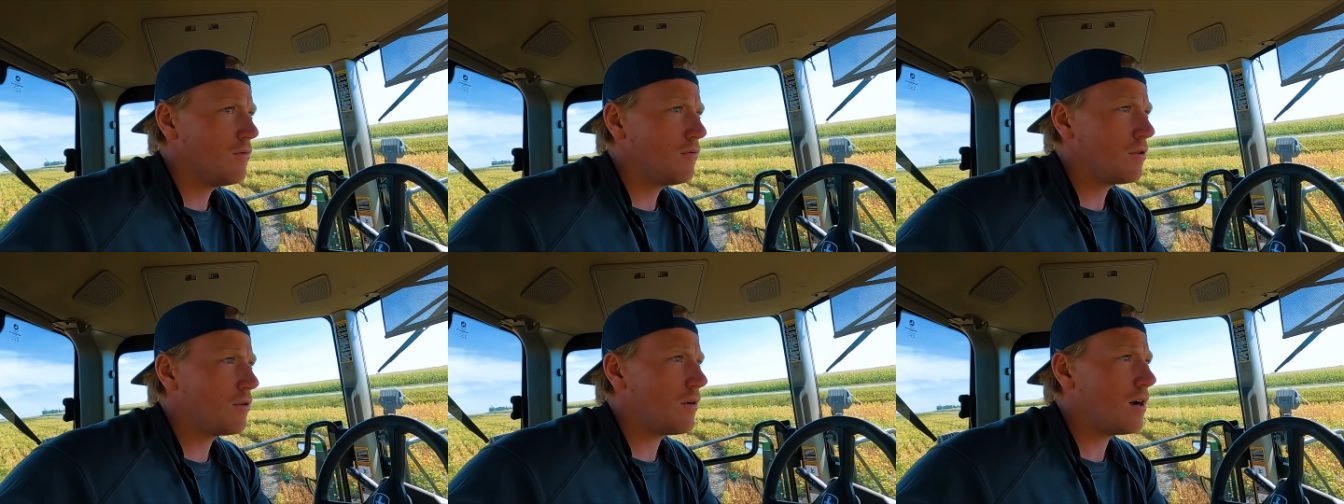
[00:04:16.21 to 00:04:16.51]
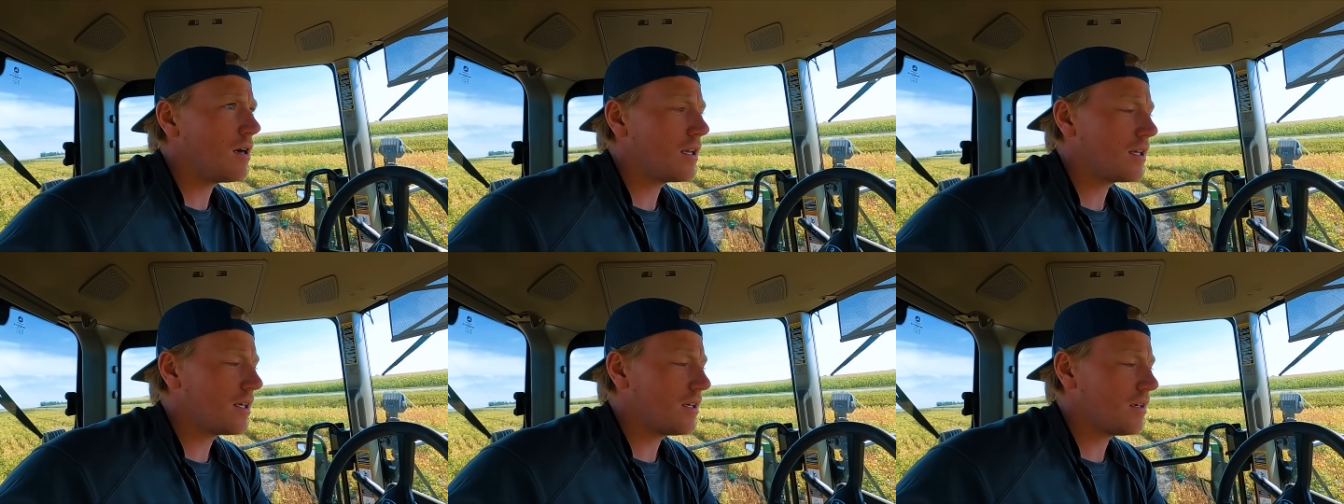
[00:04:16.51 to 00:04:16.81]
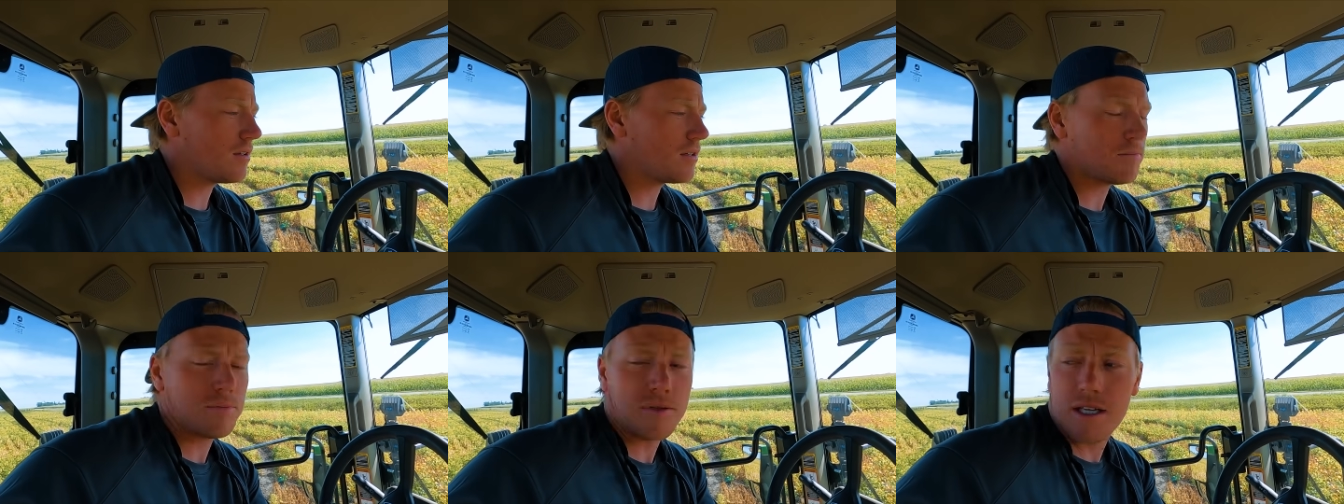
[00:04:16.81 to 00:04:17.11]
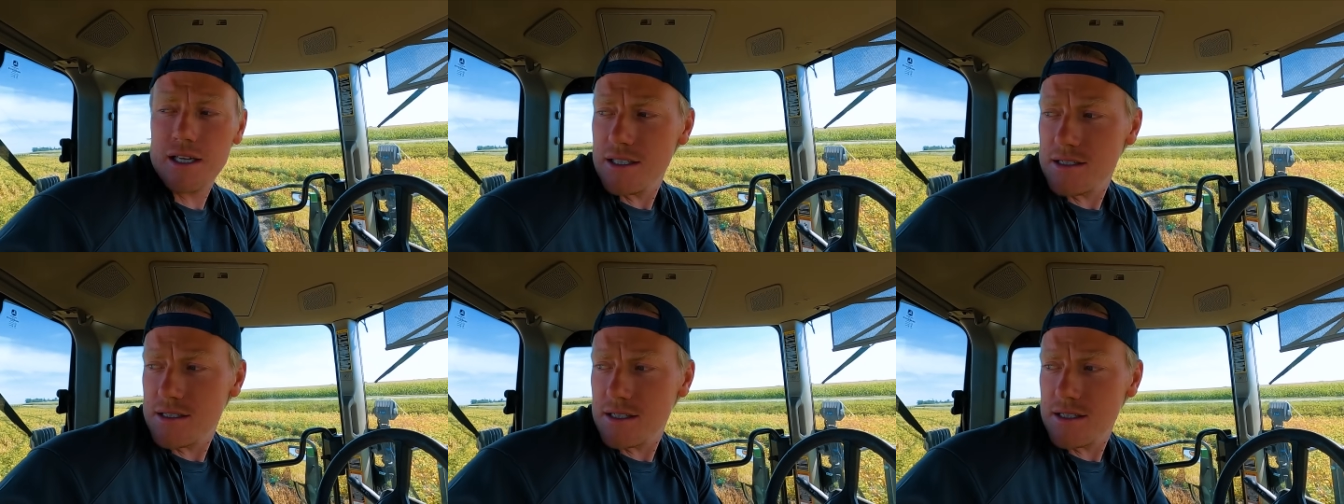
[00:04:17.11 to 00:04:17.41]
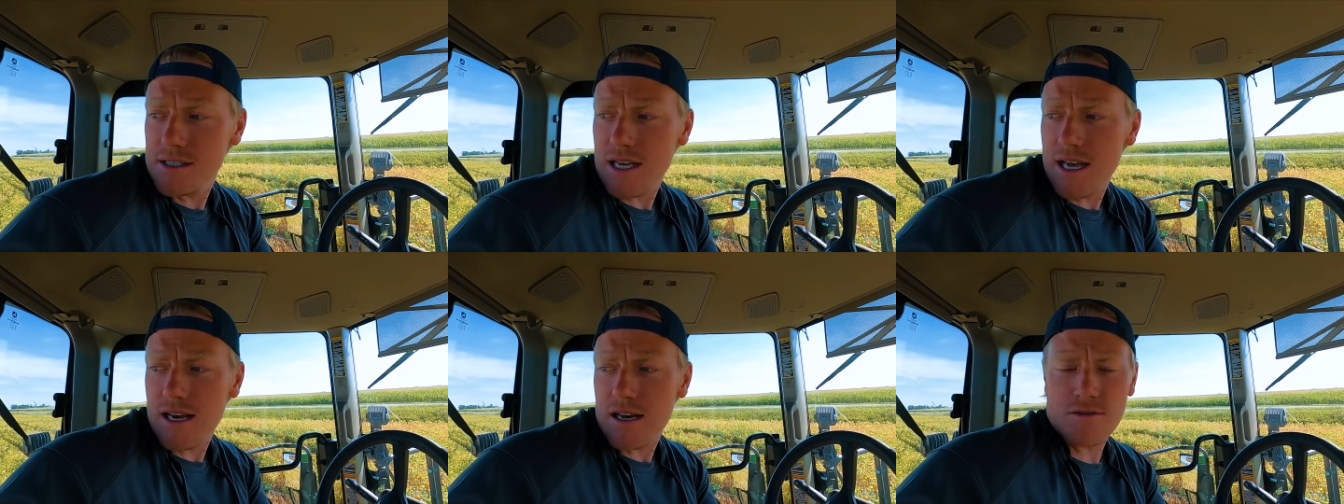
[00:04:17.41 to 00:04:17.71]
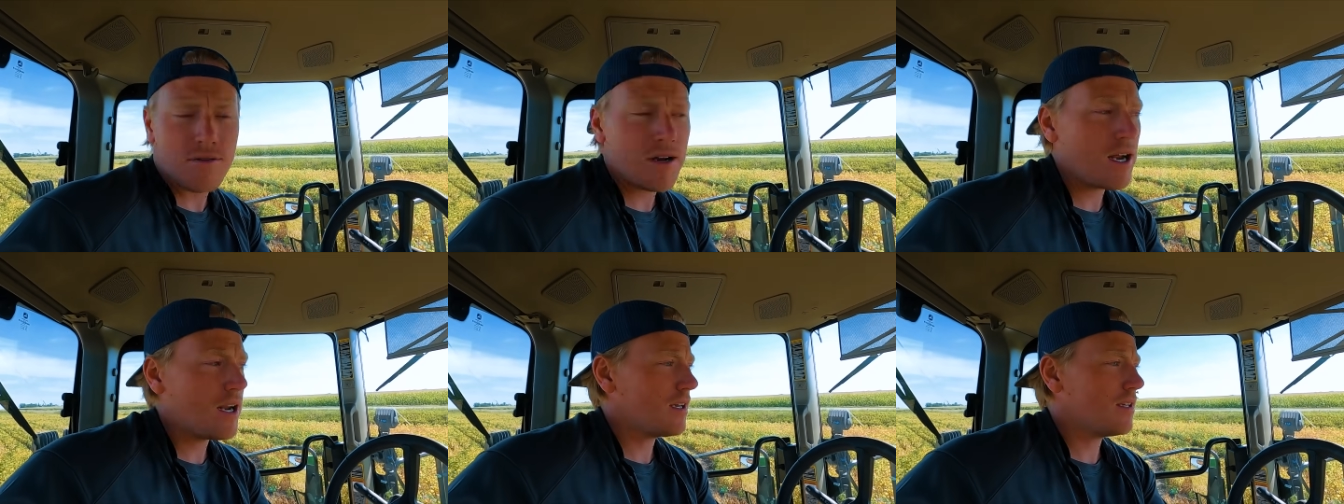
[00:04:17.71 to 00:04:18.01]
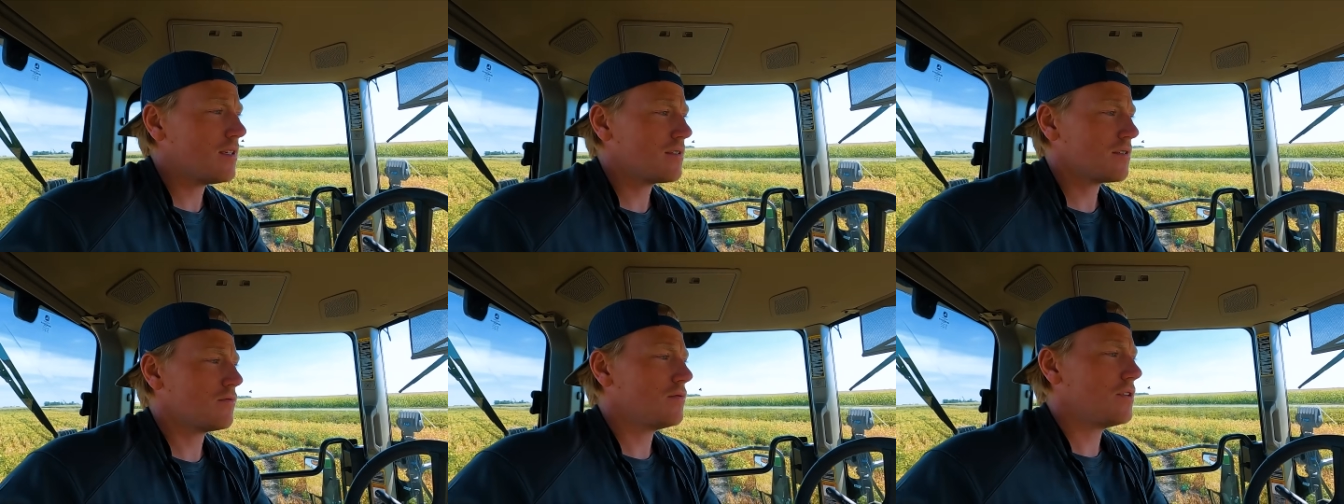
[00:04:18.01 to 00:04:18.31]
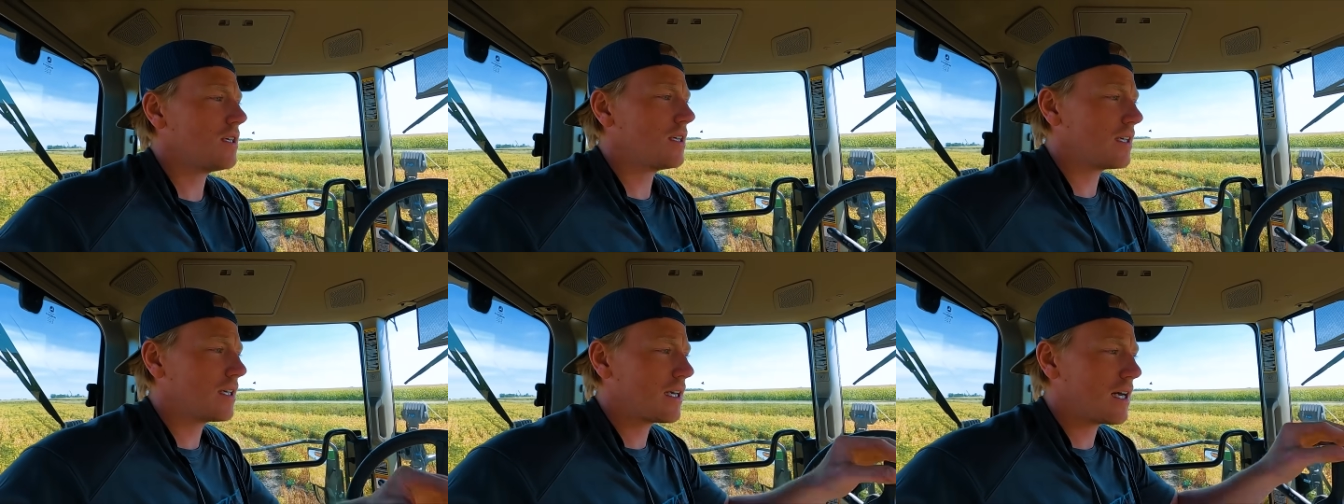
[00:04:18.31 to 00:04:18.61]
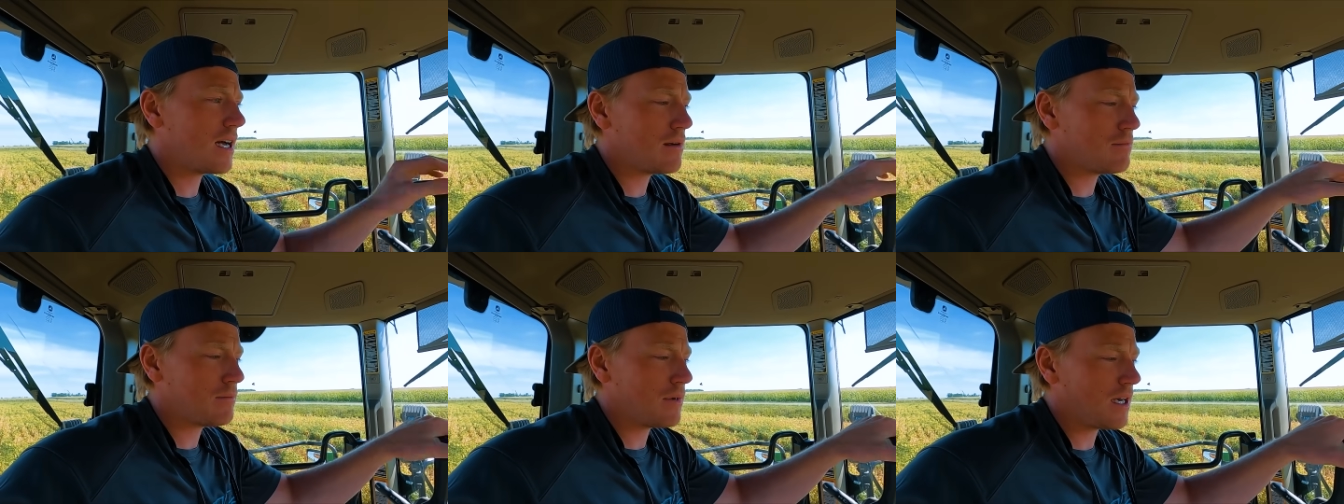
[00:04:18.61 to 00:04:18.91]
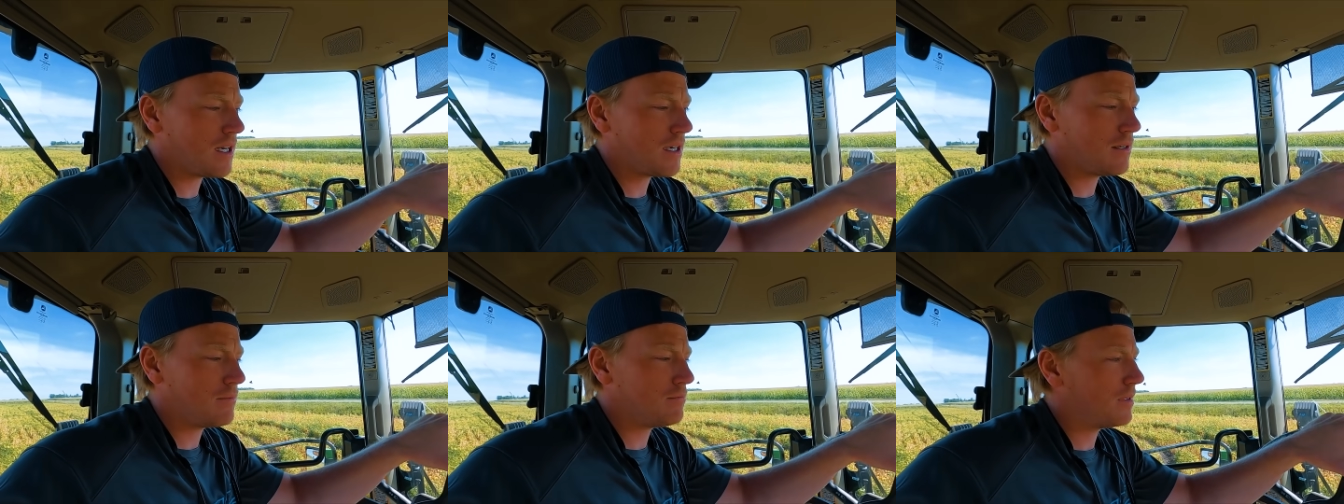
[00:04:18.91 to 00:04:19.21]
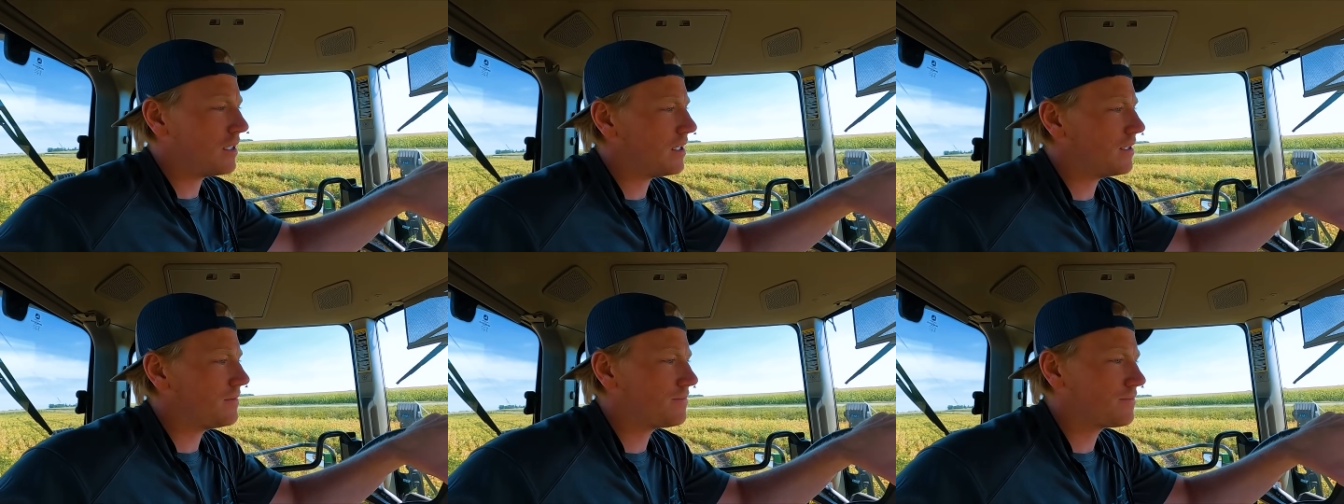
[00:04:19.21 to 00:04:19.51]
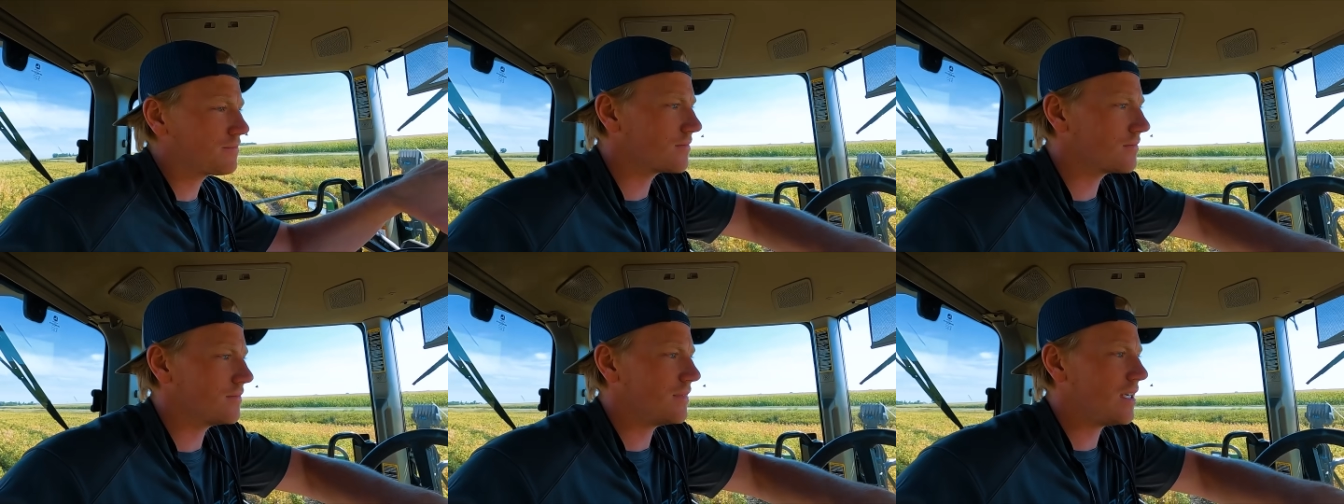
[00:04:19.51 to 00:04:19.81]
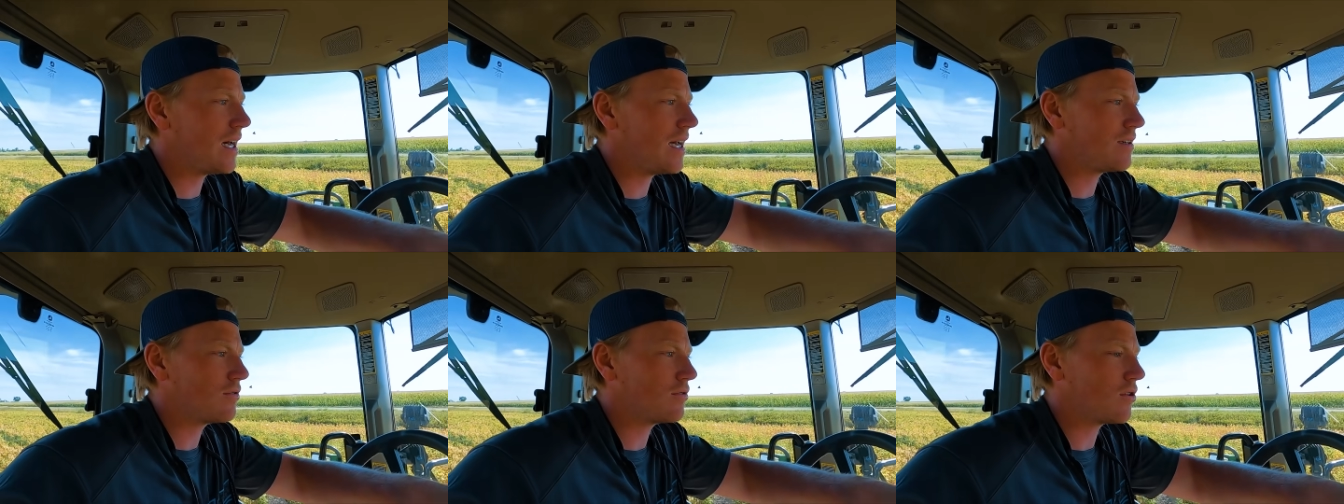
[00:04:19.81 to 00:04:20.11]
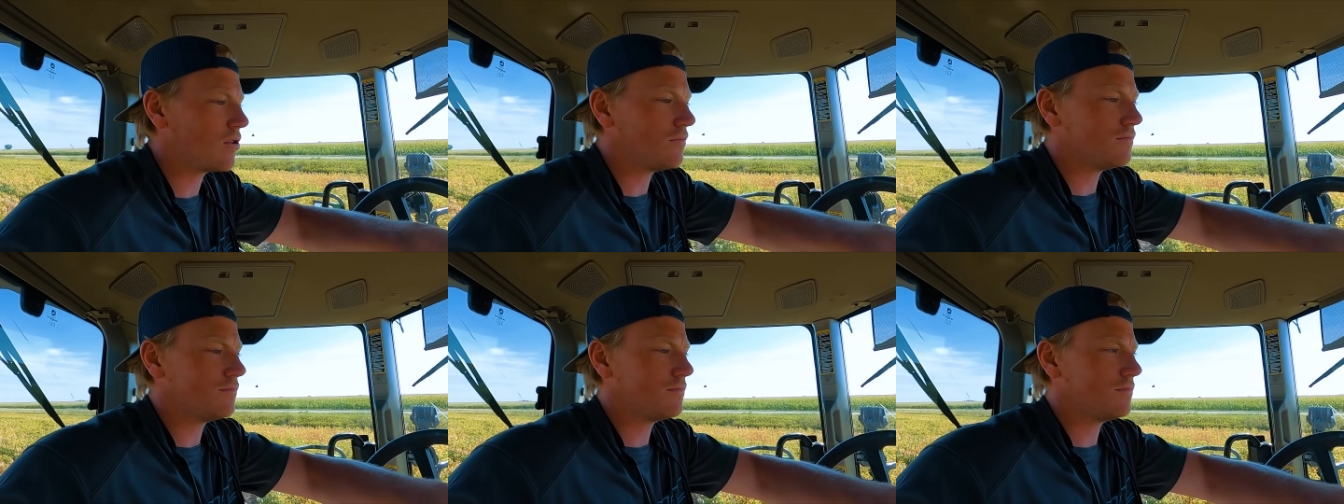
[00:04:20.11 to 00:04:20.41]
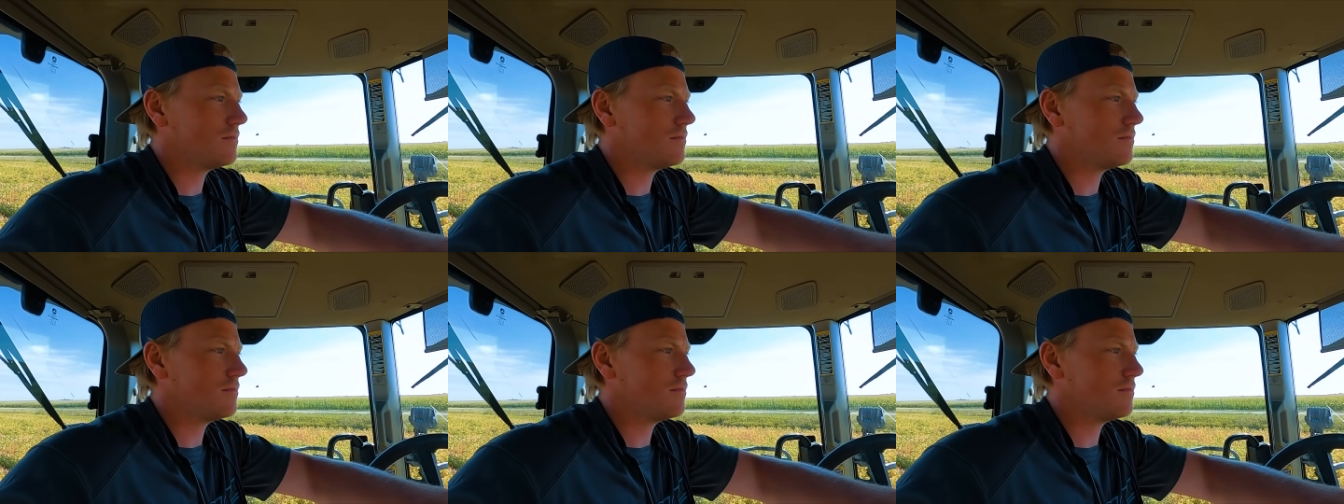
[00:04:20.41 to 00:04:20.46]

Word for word: we want to kill the places that are ready so we can combine them, but I don't know.